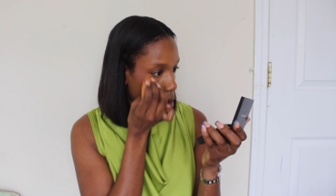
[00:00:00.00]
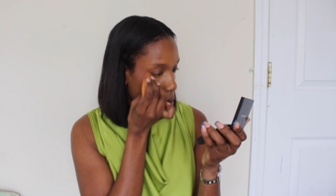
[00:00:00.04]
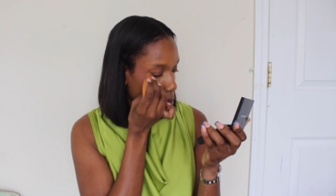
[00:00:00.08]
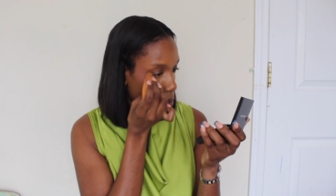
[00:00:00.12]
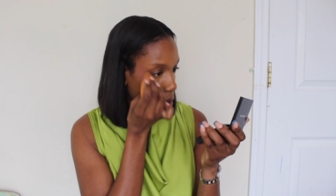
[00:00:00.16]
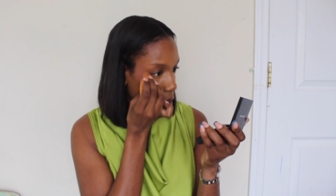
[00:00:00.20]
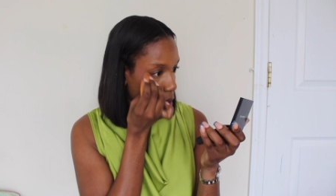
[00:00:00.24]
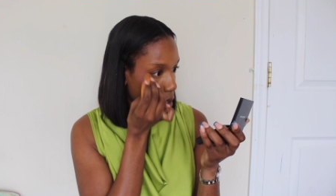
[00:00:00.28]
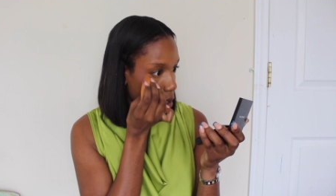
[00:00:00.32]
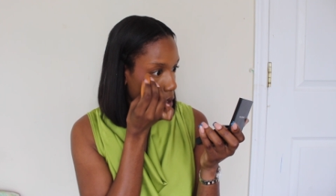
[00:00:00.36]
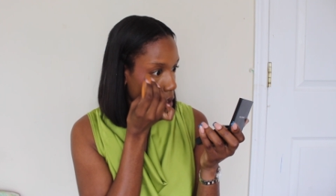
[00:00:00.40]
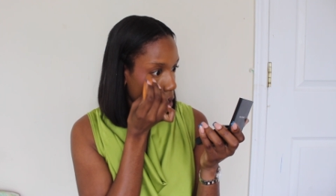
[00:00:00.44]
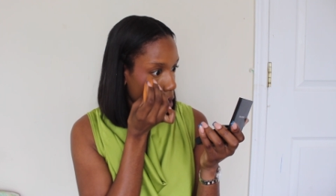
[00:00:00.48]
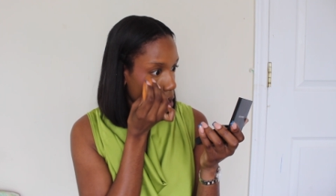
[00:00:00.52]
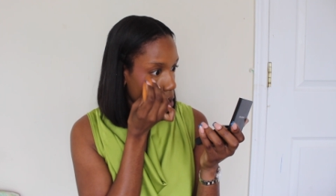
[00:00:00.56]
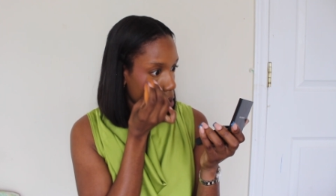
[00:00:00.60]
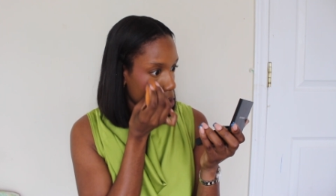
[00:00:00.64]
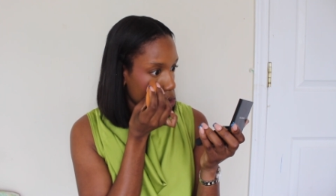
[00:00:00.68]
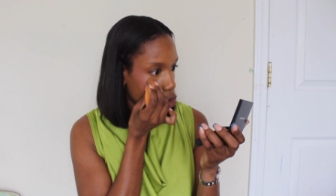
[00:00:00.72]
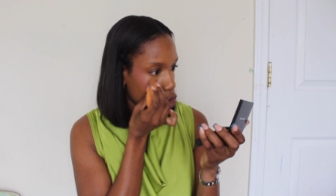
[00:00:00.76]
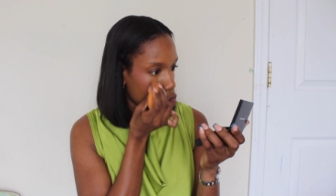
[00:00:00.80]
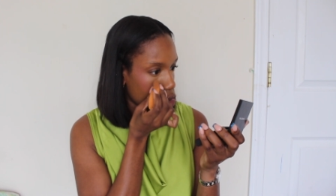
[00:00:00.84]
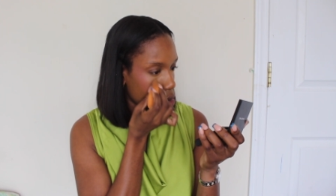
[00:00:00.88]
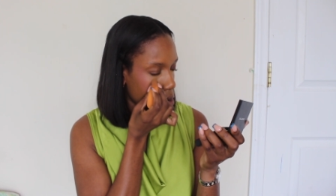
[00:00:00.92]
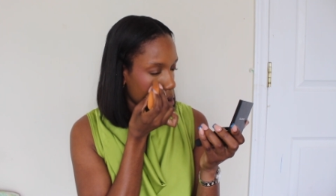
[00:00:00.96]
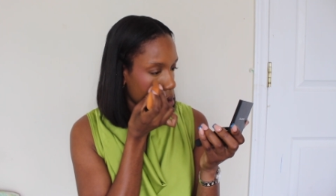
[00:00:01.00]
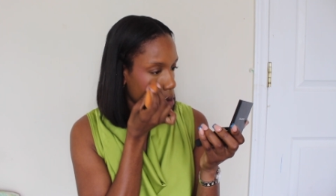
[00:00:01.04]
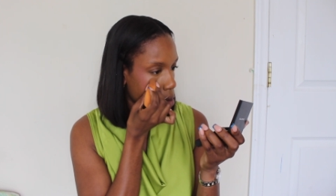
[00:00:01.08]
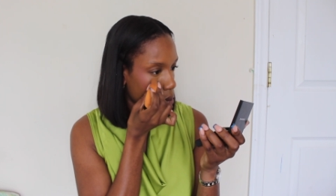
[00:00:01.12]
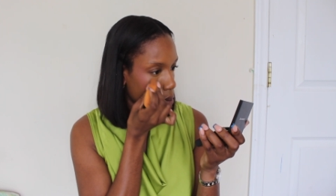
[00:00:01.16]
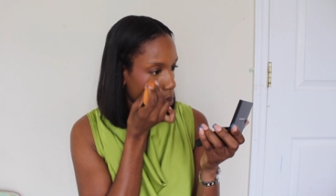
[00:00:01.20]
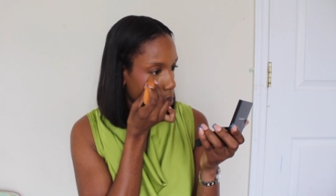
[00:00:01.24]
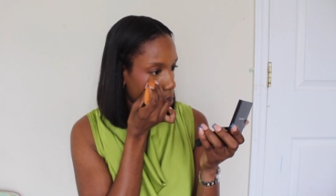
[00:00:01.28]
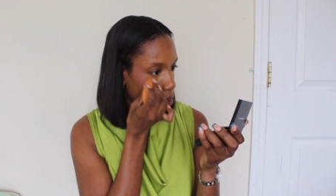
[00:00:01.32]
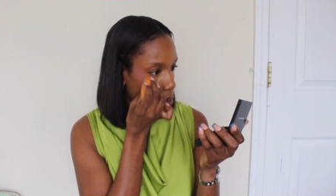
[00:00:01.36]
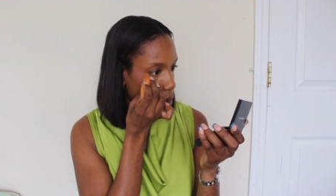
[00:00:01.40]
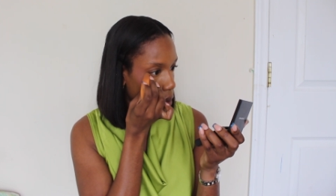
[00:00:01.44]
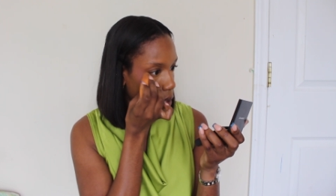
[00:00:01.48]
begins, just to
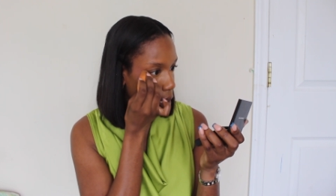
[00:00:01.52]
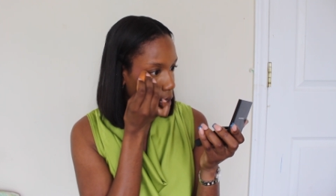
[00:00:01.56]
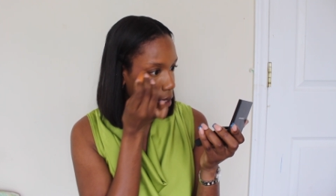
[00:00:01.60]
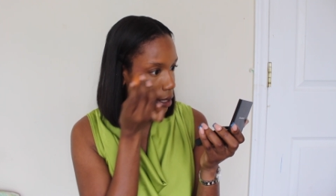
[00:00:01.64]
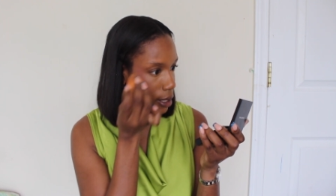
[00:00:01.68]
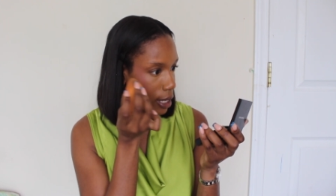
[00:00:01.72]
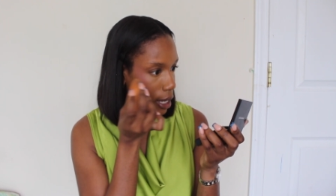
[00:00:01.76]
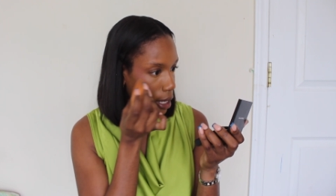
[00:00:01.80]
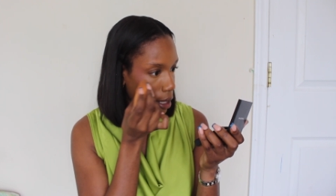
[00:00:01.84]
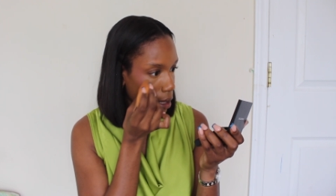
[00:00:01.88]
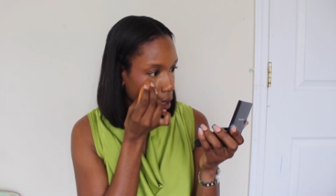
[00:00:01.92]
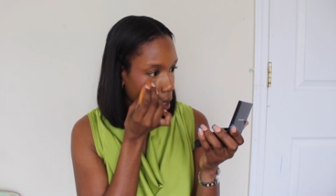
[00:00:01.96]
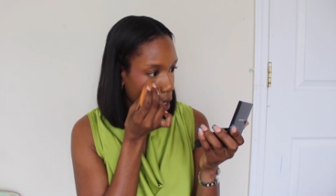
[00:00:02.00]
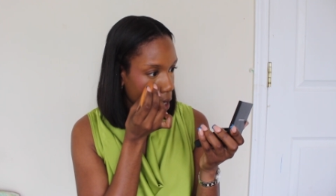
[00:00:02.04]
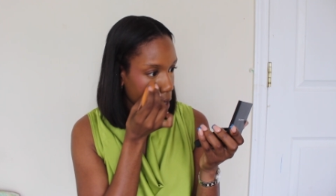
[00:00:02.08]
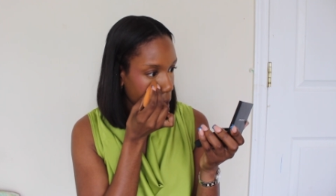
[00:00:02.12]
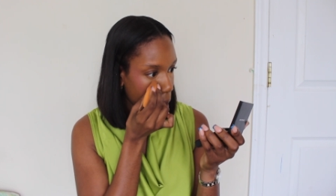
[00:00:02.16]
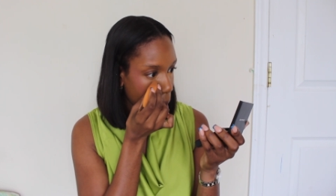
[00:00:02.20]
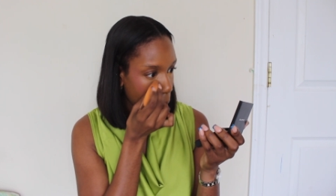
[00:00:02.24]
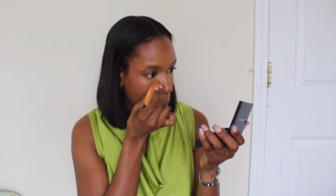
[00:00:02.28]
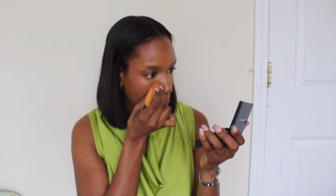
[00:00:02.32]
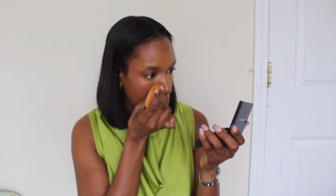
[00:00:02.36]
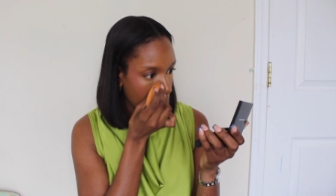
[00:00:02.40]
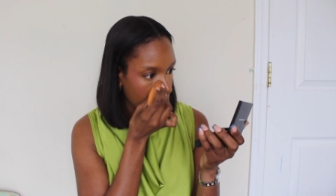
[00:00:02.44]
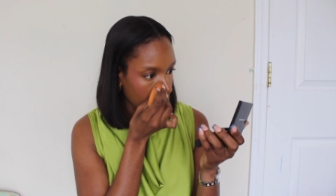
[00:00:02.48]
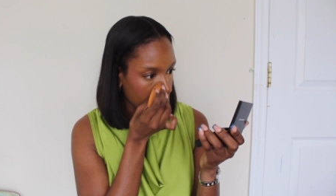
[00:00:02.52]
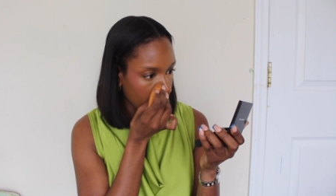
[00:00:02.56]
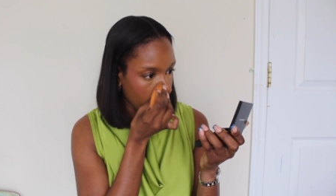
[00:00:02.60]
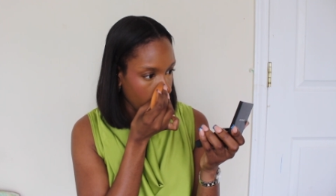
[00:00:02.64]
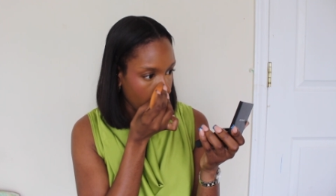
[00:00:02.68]
blend that line out.